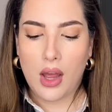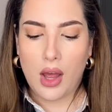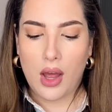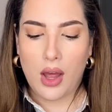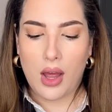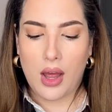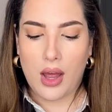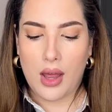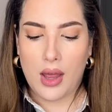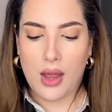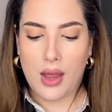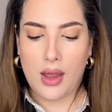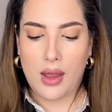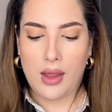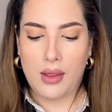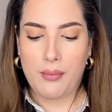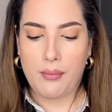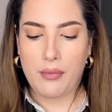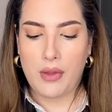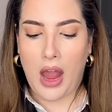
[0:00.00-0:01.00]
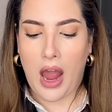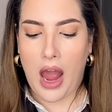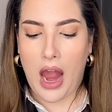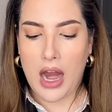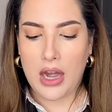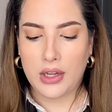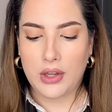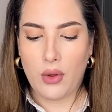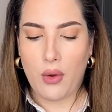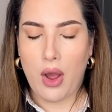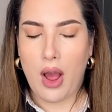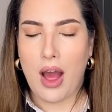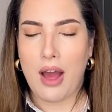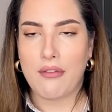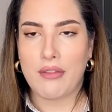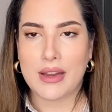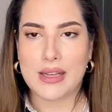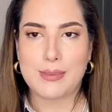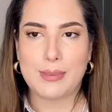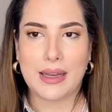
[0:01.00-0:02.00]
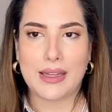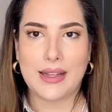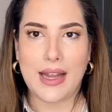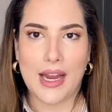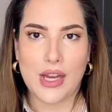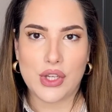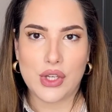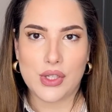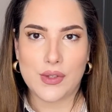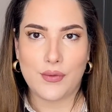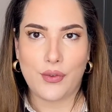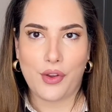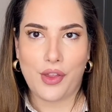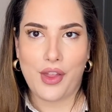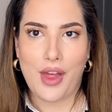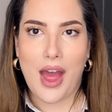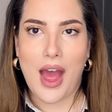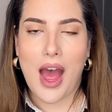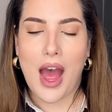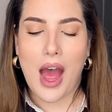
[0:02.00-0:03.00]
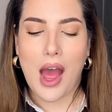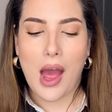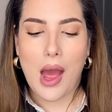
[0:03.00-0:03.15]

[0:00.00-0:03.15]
I don't have expectations for that,